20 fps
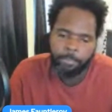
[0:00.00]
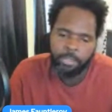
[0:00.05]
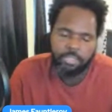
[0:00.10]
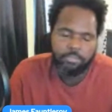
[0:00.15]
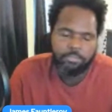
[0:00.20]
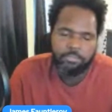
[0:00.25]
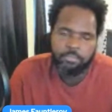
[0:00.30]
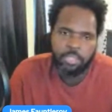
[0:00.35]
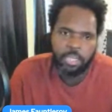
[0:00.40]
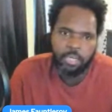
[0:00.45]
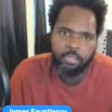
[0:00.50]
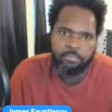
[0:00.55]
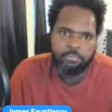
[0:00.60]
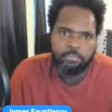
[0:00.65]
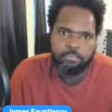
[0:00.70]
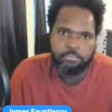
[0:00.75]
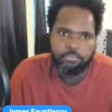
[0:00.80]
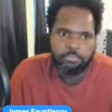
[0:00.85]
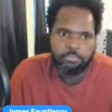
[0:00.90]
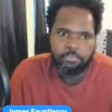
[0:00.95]
but no,
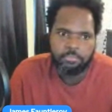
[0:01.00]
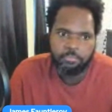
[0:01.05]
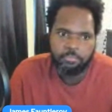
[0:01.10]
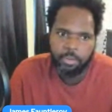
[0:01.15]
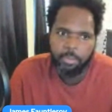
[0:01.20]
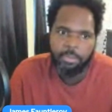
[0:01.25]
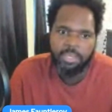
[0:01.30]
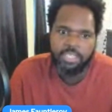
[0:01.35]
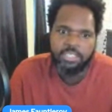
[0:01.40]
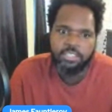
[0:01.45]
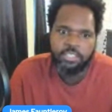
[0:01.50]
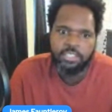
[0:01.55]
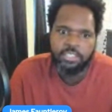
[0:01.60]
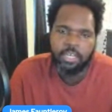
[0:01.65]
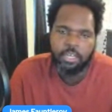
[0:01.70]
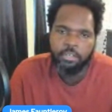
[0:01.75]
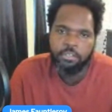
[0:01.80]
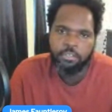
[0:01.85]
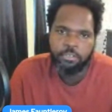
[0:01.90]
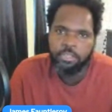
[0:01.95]
Republicans are
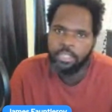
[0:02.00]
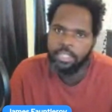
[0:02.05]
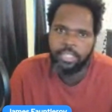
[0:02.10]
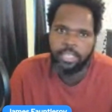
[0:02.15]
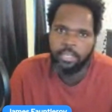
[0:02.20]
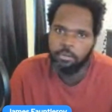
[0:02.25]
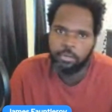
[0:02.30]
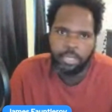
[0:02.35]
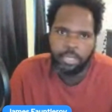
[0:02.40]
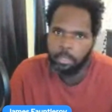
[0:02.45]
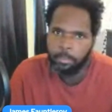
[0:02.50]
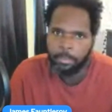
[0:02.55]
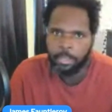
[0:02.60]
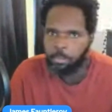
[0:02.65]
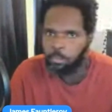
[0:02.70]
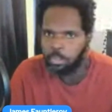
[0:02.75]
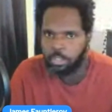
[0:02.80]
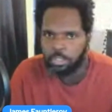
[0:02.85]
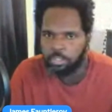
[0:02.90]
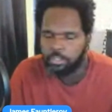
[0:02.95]
telling you that they don't care
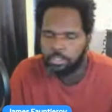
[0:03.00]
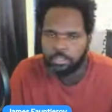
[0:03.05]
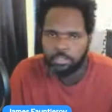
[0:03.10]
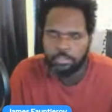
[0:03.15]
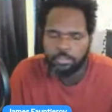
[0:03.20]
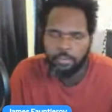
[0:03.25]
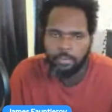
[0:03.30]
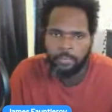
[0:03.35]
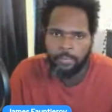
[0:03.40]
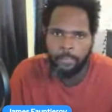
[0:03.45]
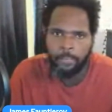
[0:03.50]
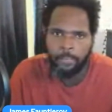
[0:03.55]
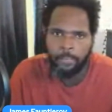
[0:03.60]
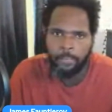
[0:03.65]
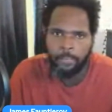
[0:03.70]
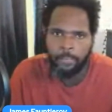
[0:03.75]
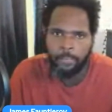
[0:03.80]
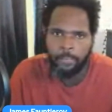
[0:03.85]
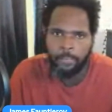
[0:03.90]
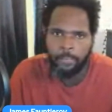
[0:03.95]
about workers,
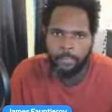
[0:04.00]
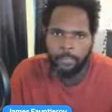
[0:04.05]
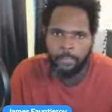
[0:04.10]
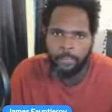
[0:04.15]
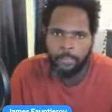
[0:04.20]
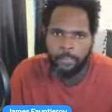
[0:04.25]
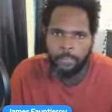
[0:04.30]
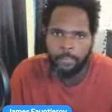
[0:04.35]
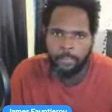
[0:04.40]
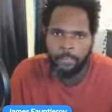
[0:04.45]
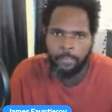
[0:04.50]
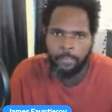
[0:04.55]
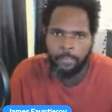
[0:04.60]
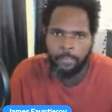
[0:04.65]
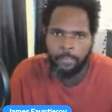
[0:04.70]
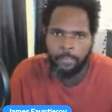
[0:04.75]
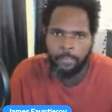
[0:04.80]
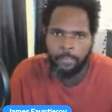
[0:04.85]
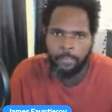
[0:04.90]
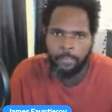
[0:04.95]
not in this
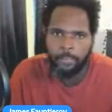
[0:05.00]
state.